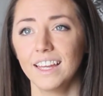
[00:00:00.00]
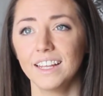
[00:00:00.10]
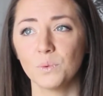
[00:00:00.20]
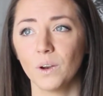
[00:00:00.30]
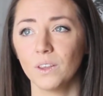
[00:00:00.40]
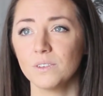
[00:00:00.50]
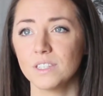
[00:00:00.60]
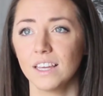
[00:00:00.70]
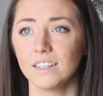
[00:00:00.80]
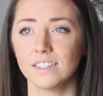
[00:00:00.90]
It's one of those
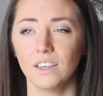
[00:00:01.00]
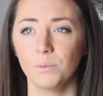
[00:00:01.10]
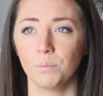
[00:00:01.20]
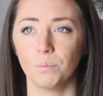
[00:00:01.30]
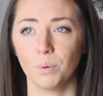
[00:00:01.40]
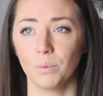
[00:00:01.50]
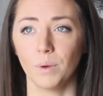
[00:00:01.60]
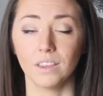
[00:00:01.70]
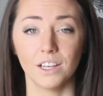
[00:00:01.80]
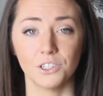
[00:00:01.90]
things that you,
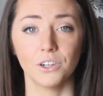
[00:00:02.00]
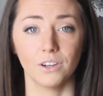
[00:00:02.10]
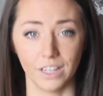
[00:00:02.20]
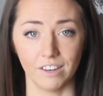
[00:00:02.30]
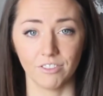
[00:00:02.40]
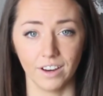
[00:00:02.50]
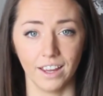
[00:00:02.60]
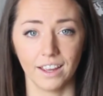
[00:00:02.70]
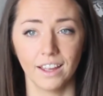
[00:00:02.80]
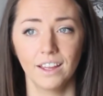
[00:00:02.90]
unless you're a neat
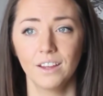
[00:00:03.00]
freak,